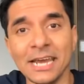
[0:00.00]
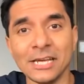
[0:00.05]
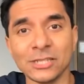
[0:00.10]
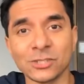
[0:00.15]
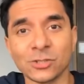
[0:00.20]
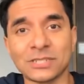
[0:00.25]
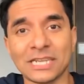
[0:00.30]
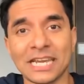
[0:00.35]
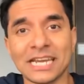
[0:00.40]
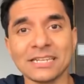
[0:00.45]

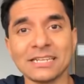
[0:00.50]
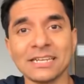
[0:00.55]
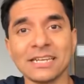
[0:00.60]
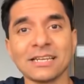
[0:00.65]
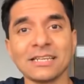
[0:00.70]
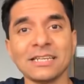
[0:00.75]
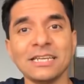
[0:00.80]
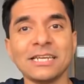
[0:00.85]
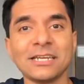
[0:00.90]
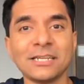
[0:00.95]
So
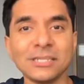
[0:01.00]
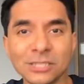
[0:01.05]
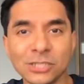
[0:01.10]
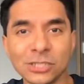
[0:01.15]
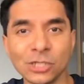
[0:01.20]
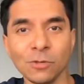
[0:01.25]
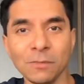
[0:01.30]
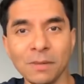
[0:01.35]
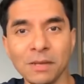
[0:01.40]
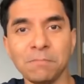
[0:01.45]
technically,
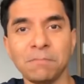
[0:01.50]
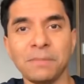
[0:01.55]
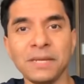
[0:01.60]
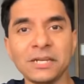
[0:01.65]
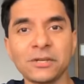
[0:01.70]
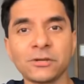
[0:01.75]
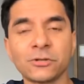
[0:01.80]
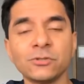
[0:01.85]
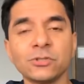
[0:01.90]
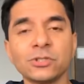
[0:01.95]
consuming
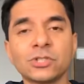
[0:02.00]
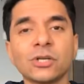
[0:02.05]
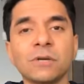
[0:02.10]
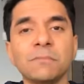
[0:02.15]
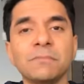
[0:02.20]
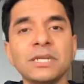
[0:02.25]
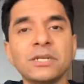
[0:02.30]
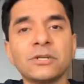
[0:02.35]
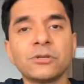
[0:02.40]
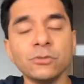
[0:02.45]
beetroots or
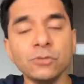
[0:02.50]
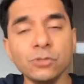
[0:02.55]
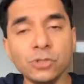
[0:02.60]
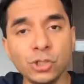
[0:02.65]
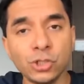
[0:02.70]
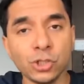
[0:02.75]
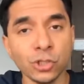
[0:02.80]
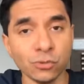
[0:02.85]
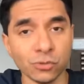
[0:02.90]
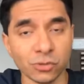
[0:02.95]
beetroot
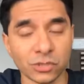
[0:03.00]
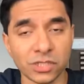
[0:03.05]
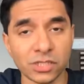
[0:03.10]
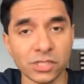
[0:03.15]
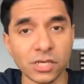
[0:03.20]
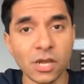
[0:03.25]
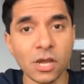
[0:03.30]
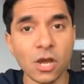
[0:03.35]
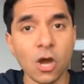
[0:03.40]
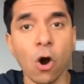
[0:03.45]

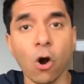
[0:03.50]
juice